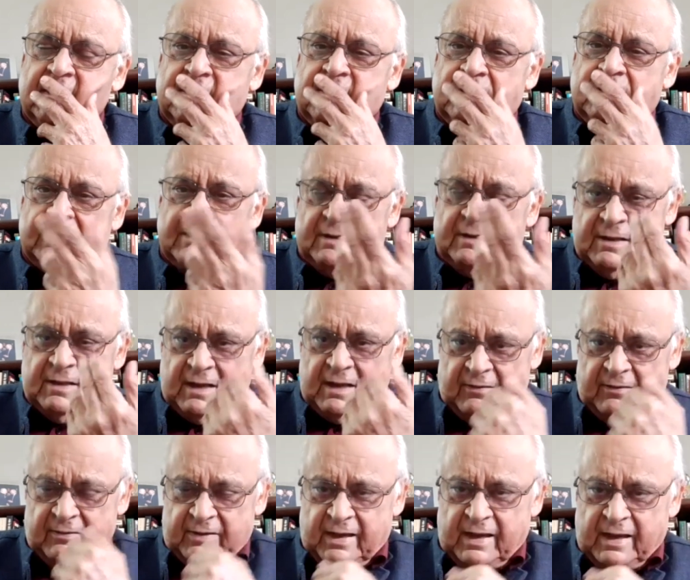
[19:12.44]
Did they have
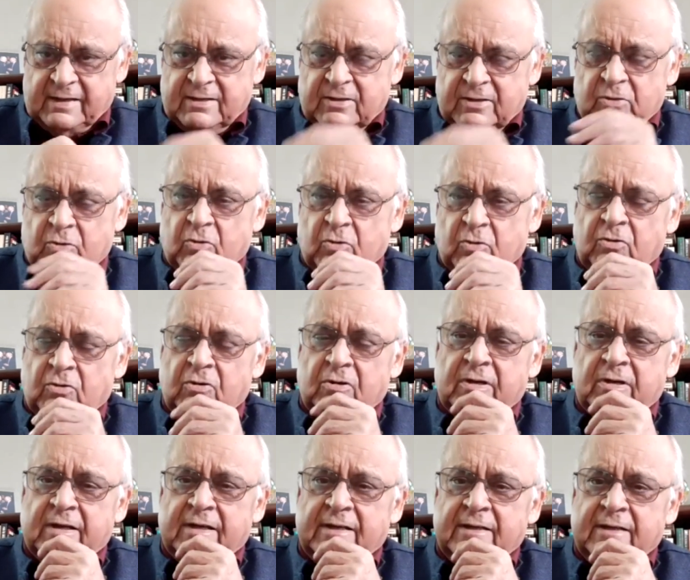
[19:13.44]
an antidote
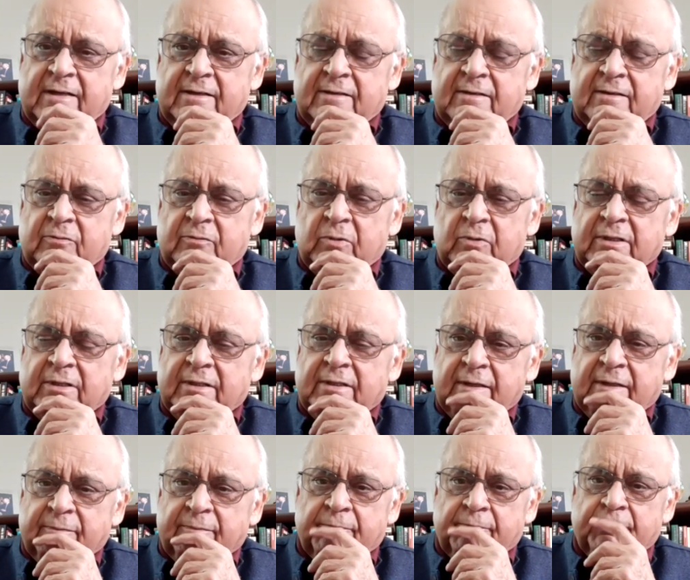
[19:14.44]
already with
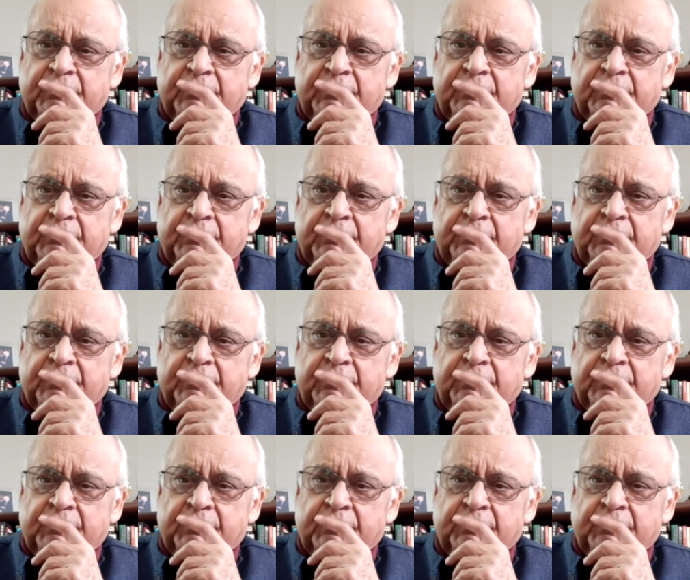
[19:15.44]
them